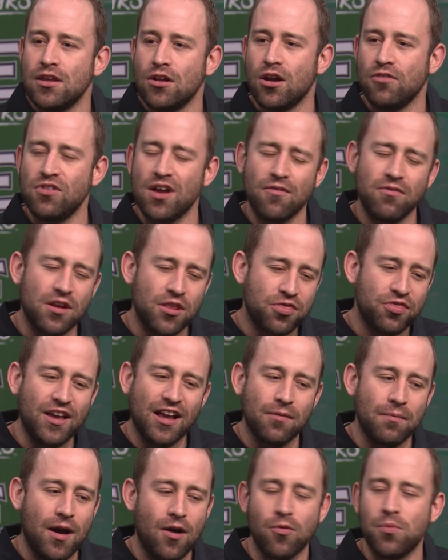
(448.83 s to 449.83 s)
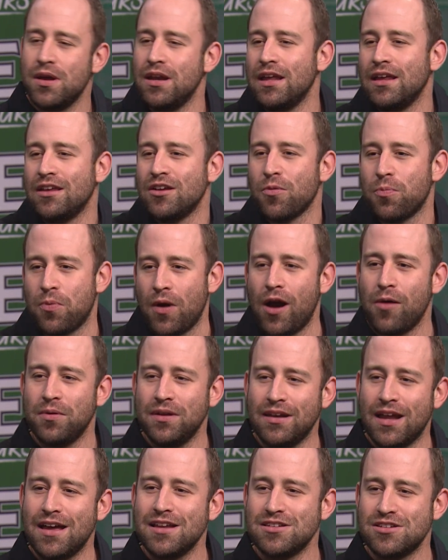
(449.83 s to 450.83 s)
If you're having to think about winning, you're probably
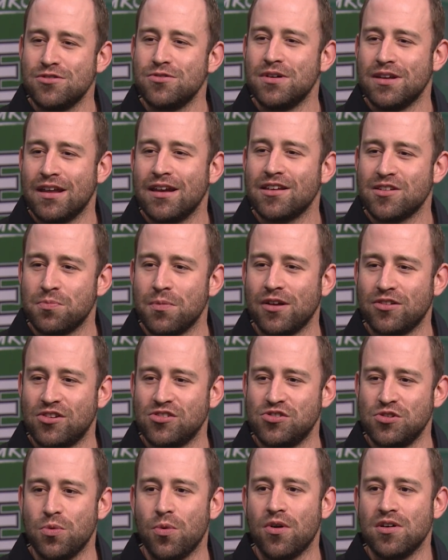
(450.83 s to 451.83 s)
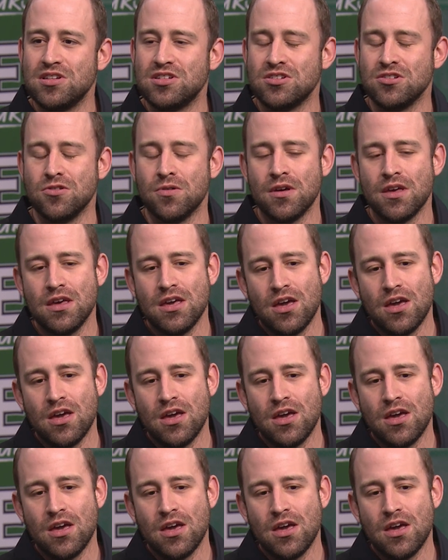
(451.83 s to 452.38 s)
not doing it as much as you want to.